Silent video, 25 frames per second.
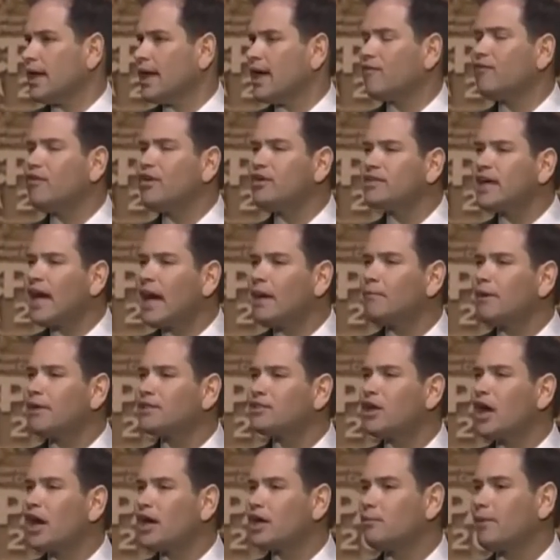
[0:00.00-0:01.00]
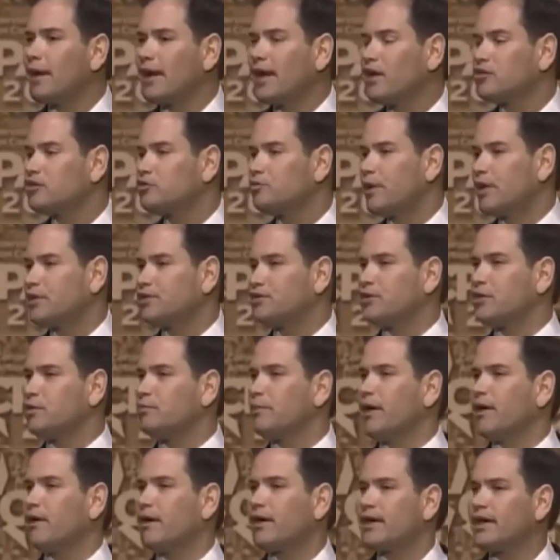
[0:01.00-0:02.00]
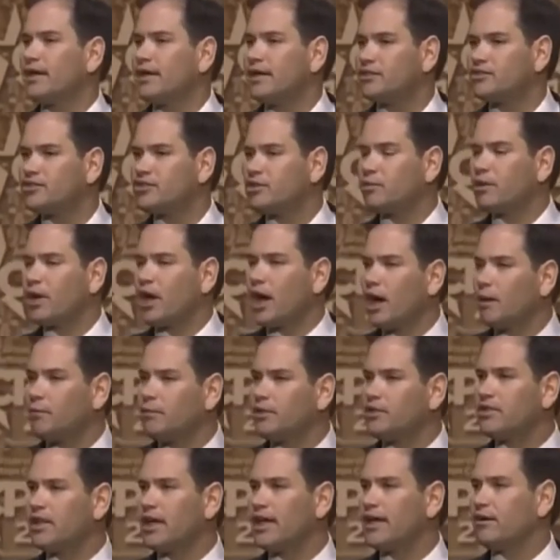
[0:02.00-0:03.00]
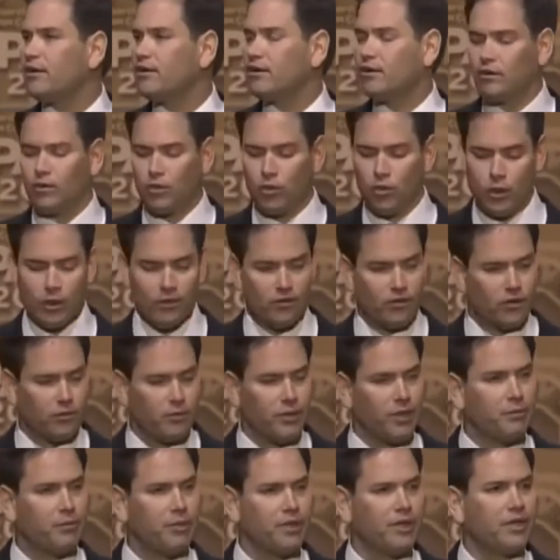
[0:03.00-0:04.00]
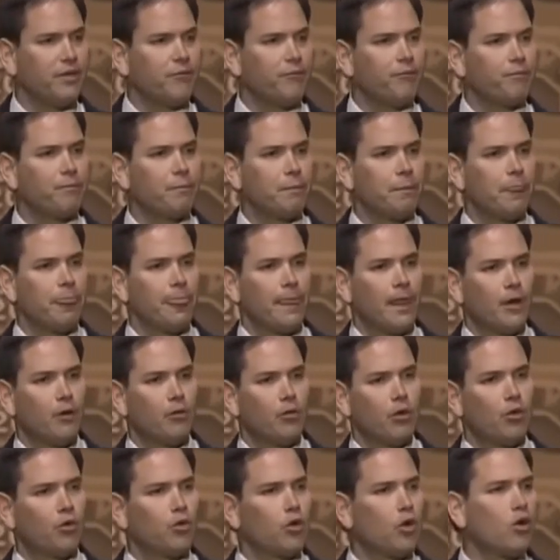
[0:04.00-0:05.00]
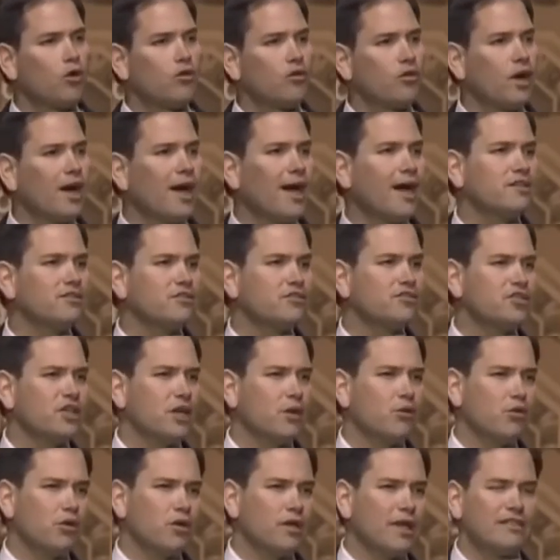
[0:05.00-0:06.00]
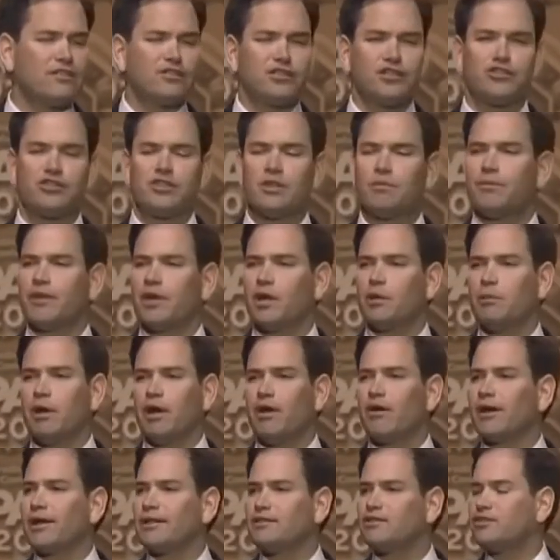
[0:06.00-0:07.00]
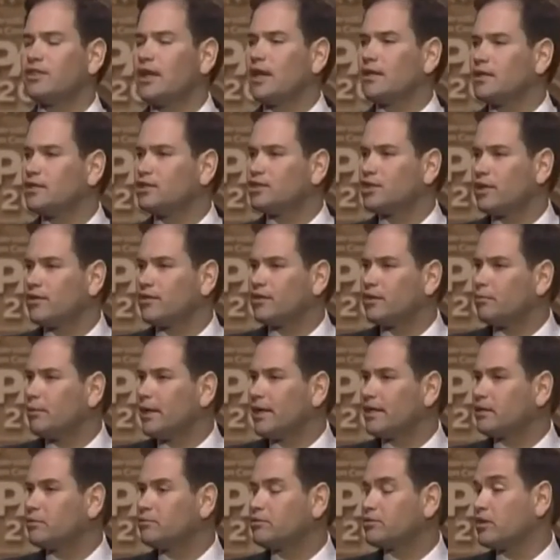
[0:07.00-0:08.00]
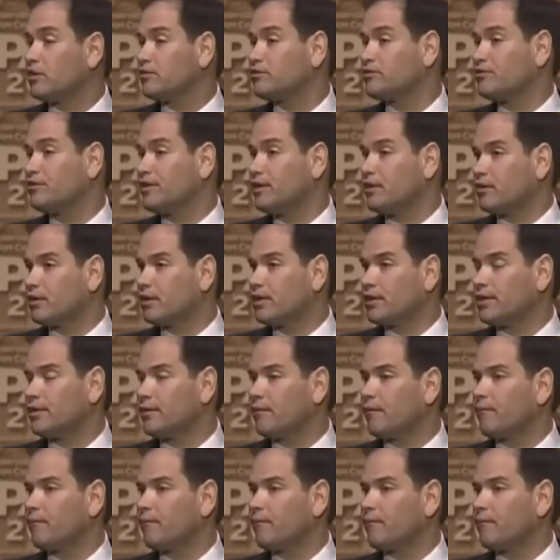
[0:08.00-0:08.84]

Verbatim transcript: Every time I talk about how special America is, some commentator, whoever it may be, will roll their eyes and say, well, that's just something Americans tell each other to make themselves feel good.